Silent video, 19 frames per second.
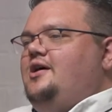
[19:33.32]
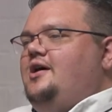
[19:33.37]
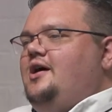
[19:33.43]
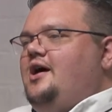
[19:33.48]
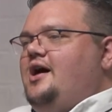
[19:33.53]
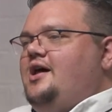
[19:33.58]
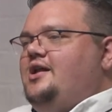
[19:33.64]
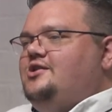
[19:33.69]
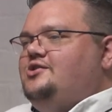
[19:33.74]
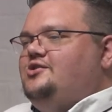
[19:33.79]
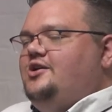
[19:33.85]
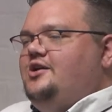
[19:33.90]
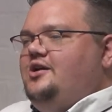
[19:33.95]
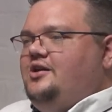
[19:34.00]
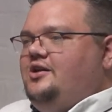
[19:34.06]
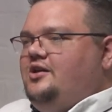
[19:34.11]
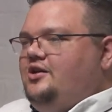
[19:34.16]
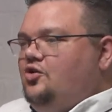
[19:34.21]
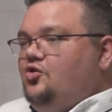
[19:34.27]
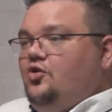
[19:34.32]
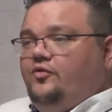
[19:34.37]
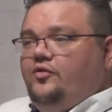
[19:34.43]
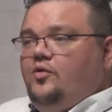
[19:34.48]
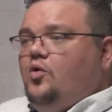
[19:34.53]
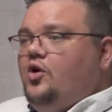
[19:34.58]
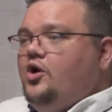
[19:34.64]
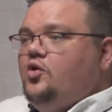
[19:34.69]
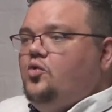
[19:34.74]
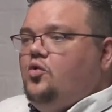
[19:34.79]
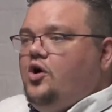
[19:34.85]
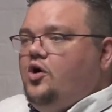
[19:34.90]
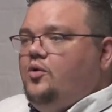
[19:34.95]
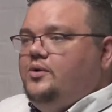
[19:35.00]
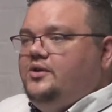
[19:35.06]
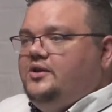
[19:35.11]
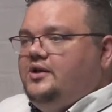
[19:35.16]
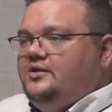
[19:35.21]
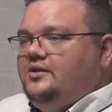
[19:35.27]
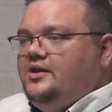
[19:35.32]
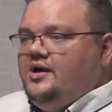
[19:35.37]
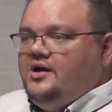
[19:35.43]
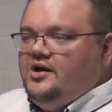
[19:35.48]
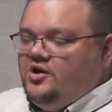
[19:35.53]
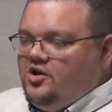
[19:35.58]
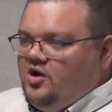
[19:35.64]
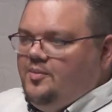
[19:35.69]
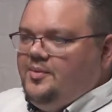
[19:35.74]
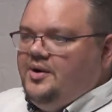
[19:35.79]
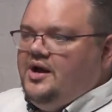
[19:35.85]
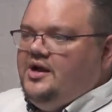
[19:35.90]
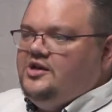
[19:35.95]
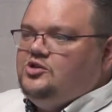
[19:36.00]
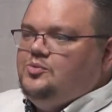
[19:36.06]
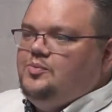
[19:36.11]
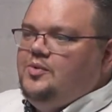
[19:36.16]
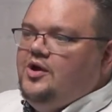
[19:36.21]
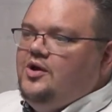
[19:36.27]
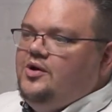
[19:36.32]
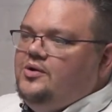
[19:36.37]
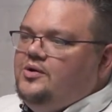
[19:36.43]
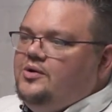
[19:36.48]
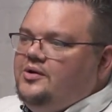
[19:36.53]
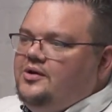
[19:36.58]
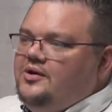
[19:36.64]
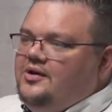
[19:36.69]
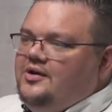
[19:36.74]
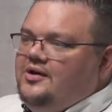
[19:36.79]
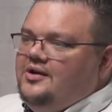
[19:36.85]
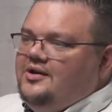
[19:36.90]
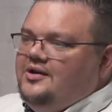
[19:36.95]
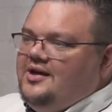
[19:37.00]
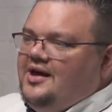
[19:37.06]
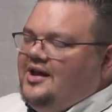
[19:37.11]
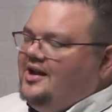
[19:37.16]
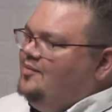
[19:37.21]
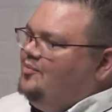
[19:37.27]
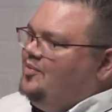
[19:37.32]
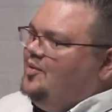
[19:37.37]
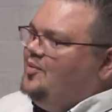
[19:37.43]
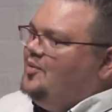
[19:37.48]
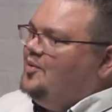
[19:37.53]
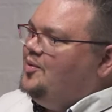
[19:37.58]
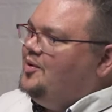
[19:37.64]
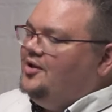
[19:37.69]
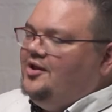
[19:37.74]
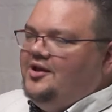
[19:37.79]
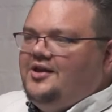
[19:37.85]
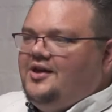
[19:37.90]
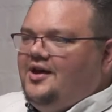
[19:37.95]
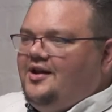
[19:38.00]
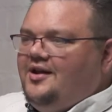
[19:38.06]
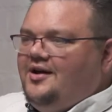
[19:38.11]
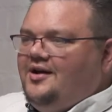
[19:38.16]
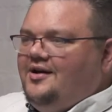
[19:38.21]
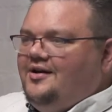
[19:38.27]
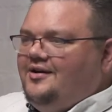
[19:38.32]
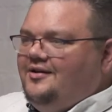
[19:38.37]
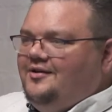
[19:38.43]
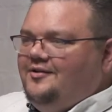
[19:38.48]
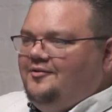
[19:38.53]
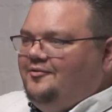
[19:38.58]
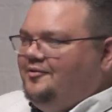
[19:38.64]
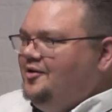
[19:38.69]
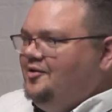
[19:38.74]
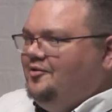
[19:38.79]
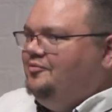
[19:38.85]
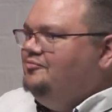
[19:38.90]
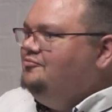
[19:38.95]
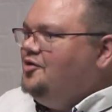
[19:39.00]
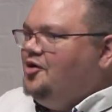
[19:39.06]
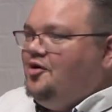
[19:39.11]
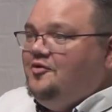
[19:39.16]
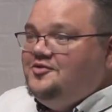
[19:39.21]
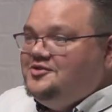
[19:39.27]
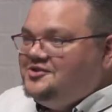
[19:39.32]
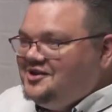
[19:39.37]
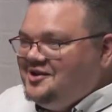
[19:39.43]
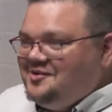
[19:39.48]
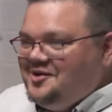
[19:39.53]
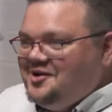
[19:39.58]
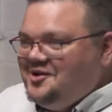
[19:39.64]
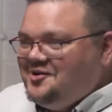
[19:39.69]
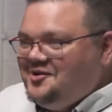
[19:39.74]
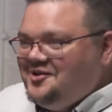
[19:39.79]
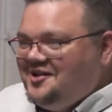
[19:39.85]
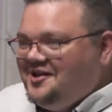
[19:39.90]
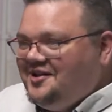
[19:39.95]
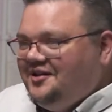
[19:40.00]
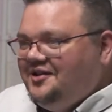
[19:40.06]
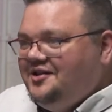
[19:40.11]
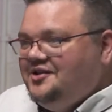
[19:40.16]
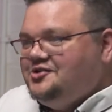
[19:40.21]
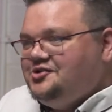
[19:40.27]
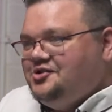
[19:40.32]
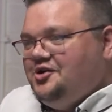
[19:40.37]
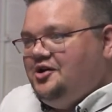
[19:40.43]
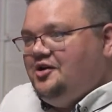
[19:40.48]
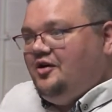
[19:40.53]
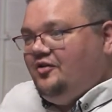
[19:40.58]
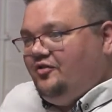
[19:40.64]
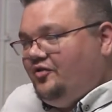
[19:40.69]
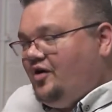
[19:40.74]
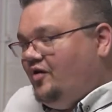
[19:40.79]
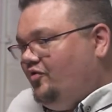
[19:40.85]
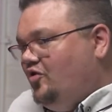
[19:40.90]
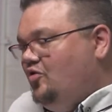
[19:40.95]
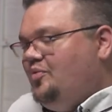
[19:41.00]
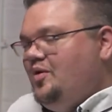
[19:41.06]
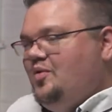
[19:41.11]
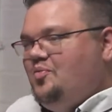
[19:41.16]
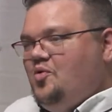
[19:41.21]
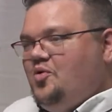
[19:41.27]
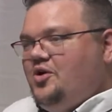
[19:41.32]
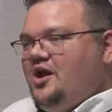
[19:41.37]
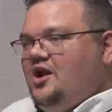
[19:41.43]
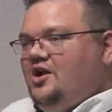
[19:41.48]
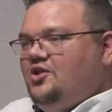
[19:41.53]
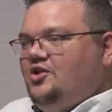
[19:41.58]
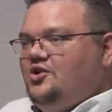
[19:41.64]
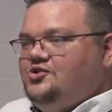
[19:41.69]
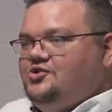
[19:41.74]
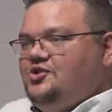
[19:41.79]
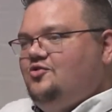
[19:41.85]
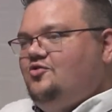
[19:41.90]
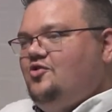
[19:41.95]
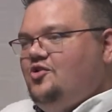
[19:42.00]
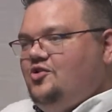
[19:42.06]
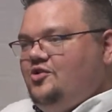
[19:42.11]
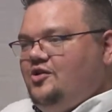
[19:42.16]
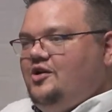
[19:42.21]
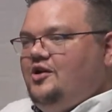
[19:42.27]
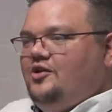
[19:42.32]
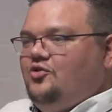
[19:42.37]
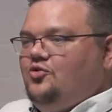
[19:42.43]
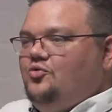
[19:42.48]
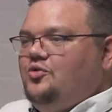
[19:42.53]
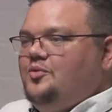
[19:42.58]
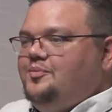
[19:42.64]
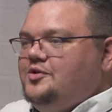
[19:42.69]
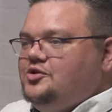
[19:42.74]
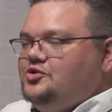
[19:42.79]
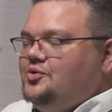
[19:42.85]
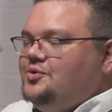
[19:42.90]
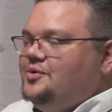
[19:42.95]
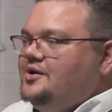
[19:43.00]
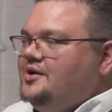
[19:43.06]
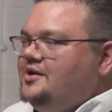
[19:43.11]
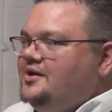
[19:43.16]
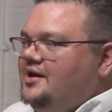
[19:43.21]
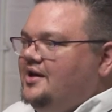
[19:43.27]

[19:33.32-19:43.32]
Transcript: and it's like, if you want to know how we did that, come and ask me how. And then people were like, kind of, well, obviously I want to know that. Like, so a few people kind of clustered around, and I told them the story.